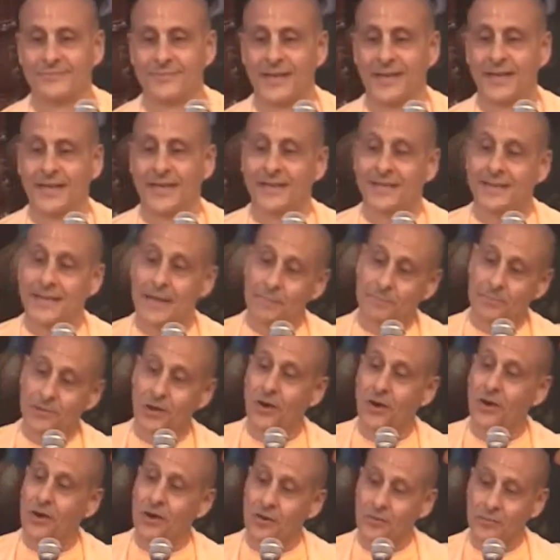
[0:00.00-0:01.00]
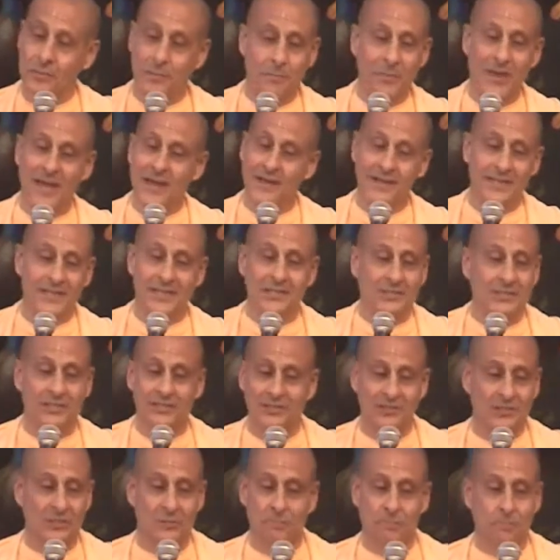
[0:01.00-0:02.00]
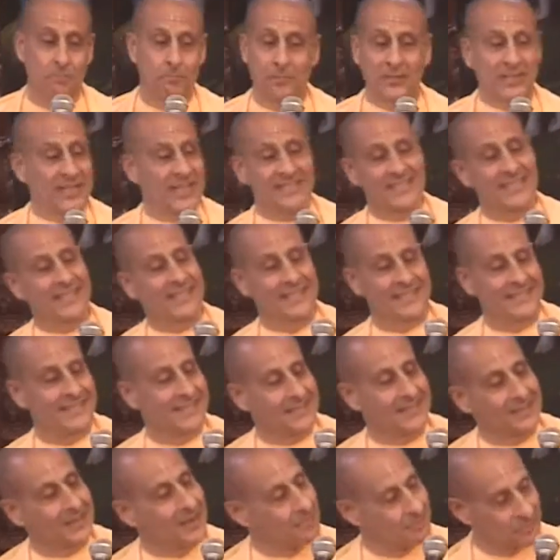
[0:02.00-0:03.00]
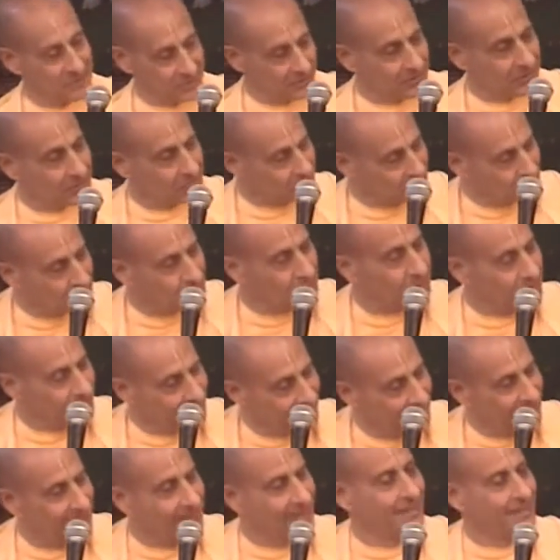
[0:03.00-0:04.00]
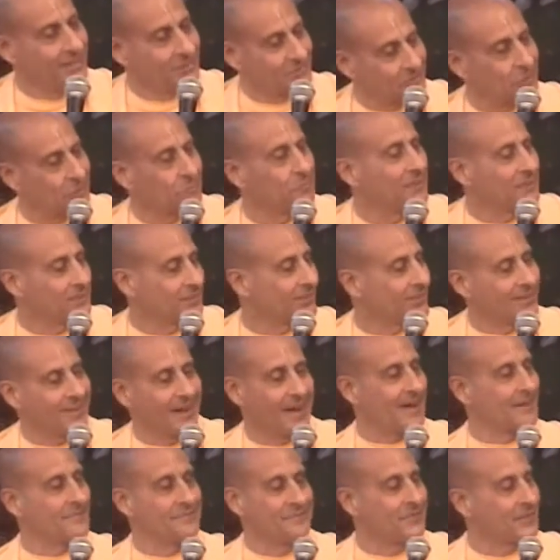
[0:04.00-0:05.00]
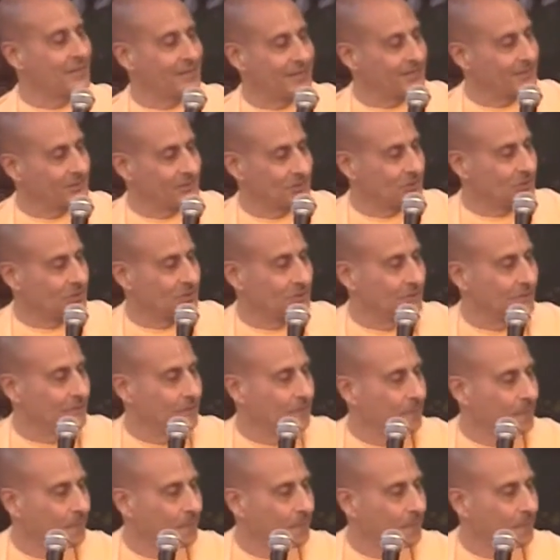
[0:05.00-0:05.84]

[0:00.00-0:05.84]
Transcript: And he kept all the benedictions and blessings that come with the jewel, and he had so much confidence.